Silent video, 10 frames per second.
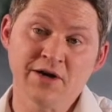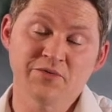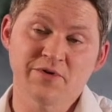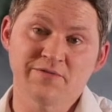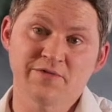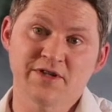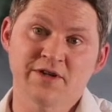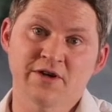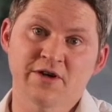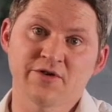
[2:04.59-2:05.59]
we've seen
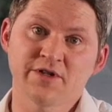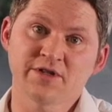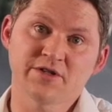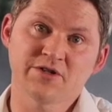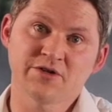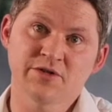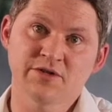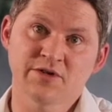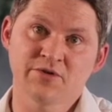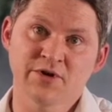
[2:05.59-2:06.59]
an increase in
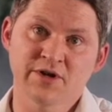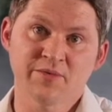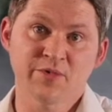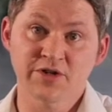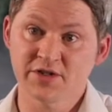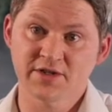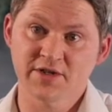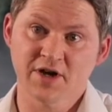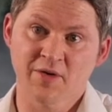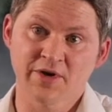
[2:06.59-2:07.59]
students who are in emergency
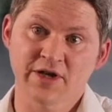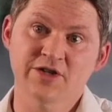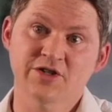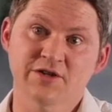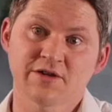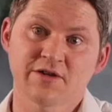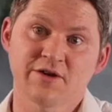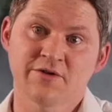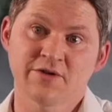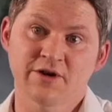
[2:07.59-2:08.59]
accommodation
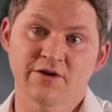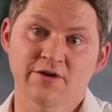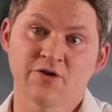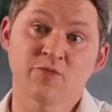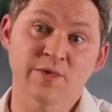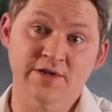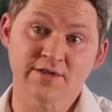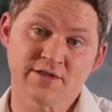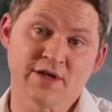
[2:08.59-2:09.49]
or are homeless.